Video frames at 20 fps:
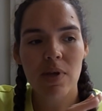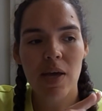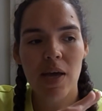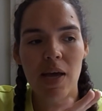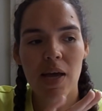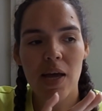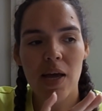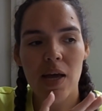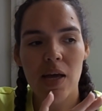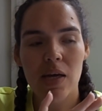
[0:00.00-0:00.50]

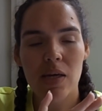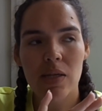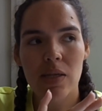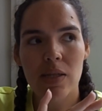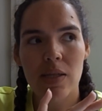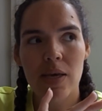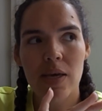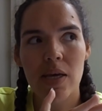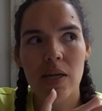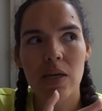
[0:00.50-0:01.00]
and
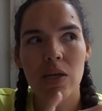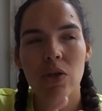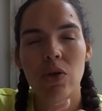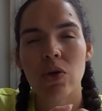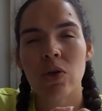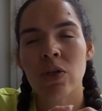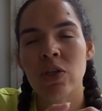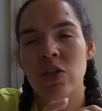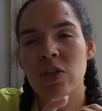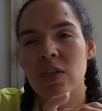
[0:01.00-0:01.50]
then you
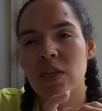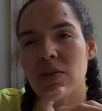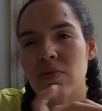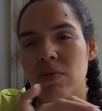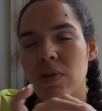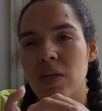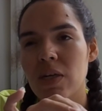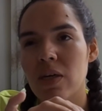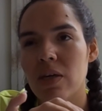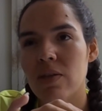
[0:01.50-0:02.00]
can just get
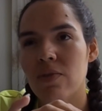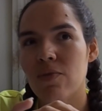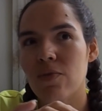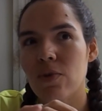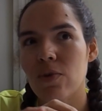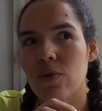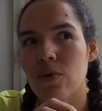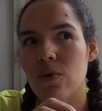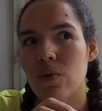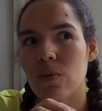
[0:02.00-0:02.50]
really nice
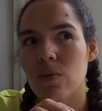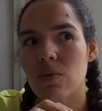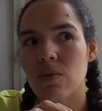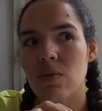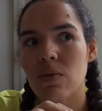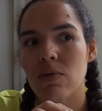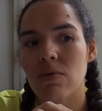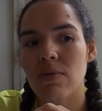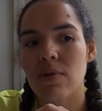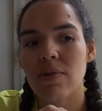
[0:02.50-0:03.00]
views of
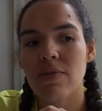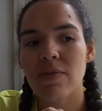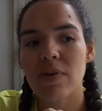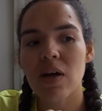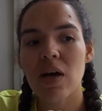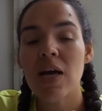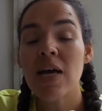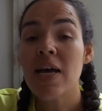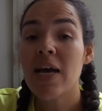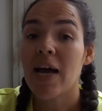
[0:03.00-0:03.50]
the
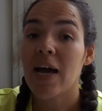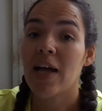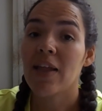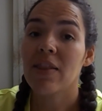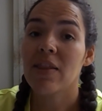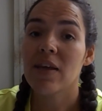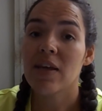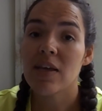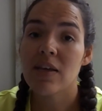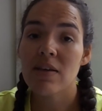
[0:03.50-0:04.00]
river,
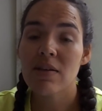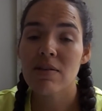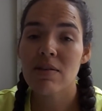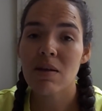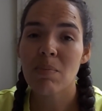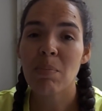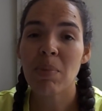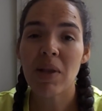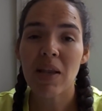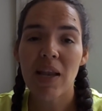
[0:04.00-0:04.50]
and there is
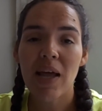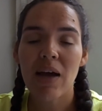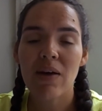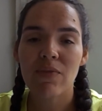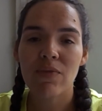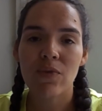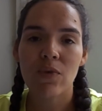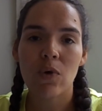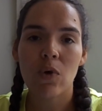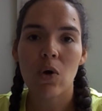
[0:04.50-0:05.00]
a
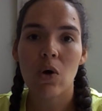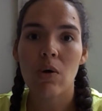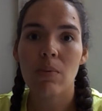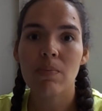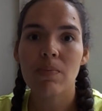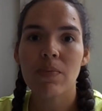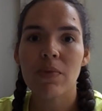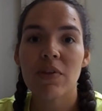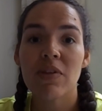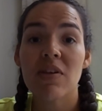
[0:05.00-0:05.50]
platform.
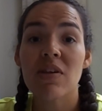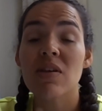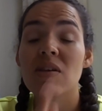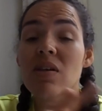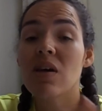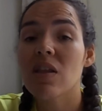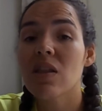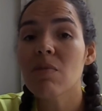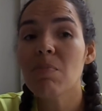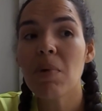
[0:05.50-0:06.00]
There's
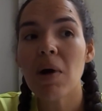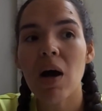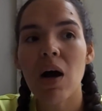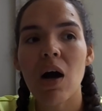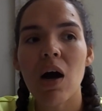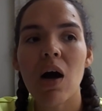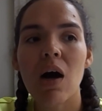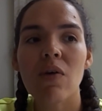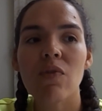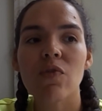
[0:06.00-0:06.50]
another
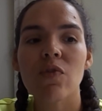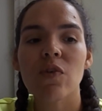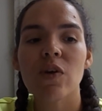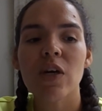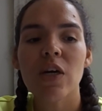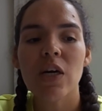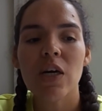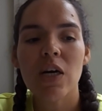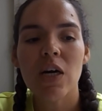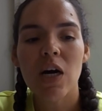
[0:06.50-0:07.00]
path
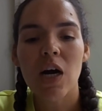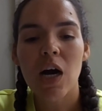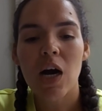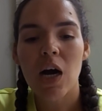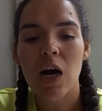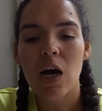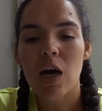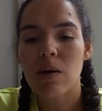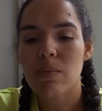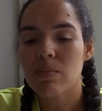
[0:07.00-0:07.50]

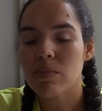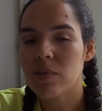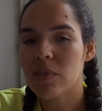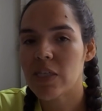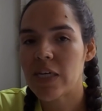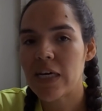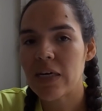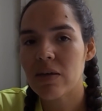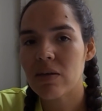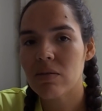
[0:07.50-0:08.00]

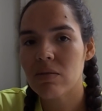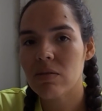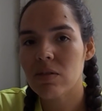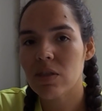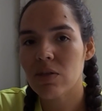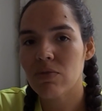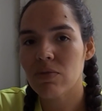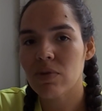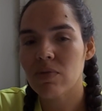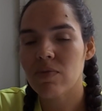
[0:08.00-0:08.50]
down to
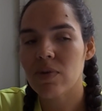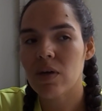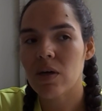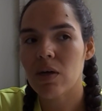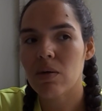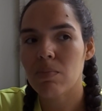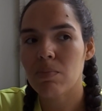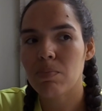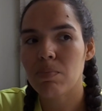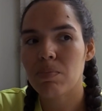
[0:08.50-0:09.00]
the
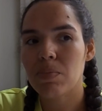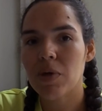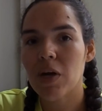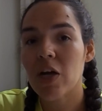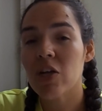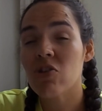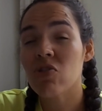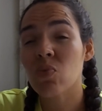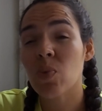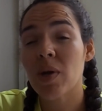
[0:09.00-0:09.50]
river, but
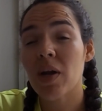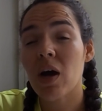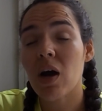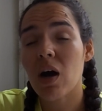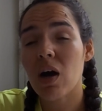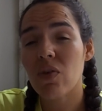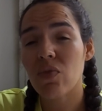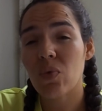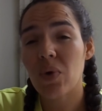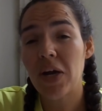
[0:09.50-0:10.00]
I just went
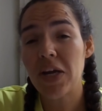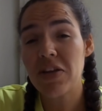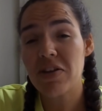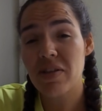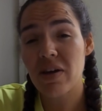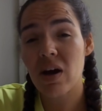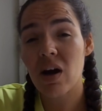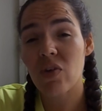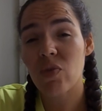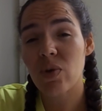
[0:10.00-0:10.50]
halfway to
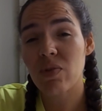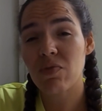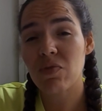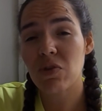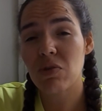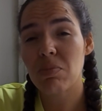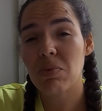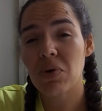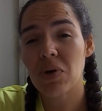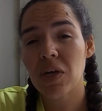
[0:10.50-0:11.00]
the halfway
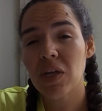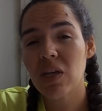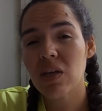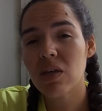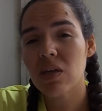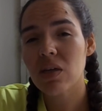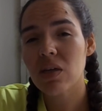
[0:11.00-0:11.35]
viewpoint.